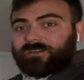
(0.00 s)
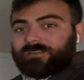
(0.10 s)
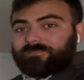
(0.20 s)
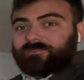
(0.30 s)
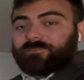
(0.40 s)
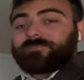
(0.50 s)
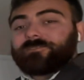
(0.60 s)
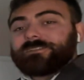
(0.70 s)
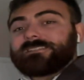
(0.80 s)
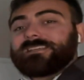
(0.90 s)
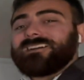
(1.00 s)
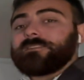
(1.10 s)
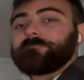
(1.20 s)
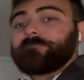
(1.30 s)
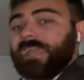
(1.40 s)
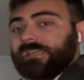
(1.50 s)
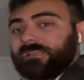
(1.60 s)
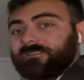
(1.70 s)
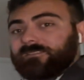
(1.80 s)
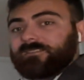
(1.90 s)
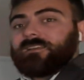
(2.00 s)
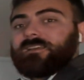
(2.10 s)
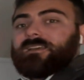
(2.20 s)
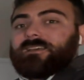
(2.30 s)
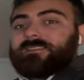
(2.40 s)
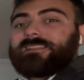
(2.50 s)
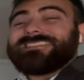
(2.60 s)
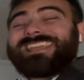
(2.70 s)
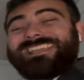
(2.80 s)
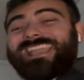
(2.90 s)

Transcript: score is going to tell the banks that they